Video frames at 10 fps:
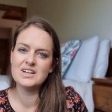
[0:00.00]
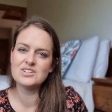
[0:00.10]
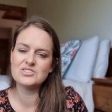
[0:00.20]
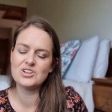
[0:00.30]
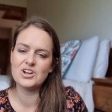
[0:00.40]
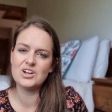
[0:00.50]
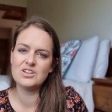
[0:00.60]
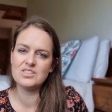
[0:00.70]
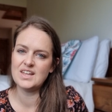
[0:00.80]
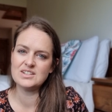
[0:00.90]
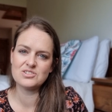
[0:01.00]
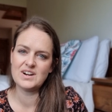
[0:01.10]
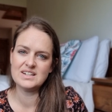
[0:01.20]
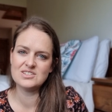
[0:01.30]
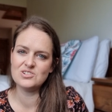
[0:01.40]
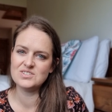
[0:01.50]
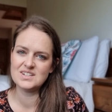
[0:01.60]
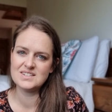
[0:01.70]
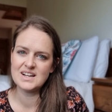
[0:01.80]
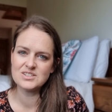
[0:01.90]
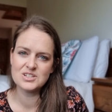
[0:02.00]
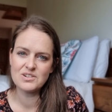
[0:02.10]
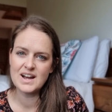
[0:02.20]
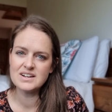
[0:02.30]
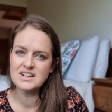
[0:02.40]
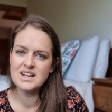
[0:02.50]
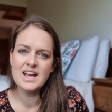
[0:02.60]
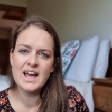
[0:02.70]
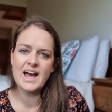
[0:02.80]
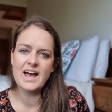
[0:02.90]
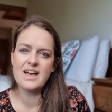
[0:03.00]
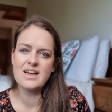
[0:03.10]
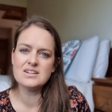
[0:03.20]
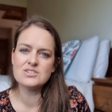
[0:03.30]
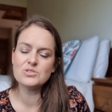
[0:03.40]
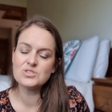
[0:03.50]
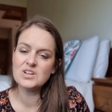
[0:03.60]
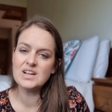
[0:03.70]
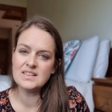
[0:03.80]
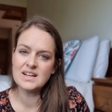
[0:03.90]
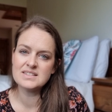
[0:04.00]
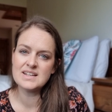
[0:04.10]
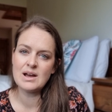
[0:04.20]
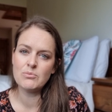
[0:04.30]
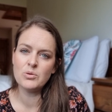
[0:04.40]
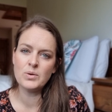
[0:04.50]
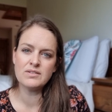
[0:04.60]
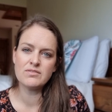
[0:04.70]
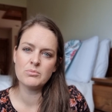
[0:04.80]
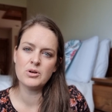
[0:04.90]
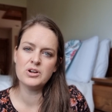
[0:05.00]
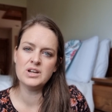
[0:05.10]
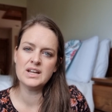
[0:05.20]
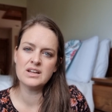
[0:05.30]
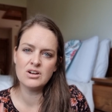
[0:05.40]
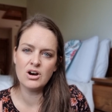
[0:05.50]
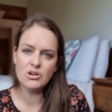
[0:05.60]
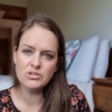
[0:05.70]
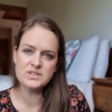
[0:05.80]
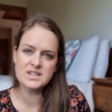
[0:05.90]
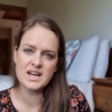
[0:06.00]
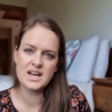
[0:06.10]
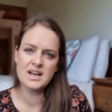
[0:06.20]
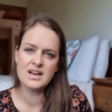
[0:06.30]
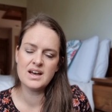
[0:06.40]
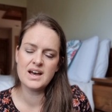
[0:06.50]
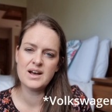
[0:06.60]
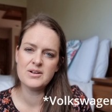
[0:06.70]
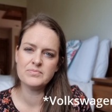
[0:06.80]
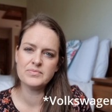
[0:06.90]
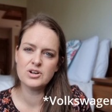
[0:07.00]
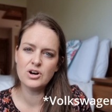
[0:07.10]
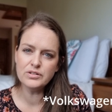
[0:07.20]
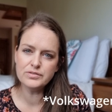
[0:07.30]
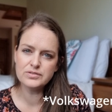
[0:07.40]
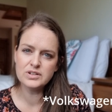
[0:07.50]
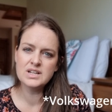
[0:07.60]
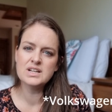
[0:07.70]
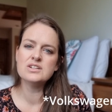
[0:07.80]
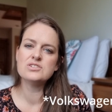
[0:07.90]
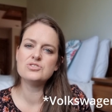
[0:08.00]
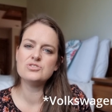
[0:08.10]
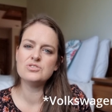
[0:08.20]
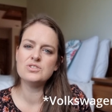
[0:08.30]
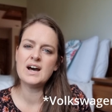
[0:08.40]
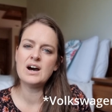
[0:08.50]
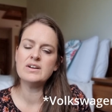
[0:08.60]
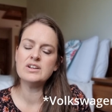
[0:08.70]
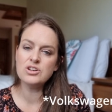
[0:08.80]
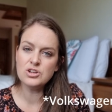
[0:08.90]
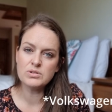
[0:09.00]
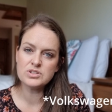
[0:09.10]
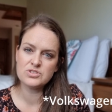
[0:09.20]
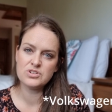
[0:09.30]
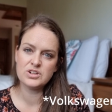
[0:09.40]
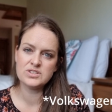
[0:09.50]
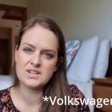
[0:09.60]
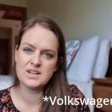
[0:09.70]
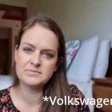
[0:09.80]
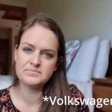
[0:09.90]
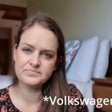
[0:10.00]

So that's great, suits us down to the ground. And also in that time, we went from owning an older um, Golf to now a newer Toyota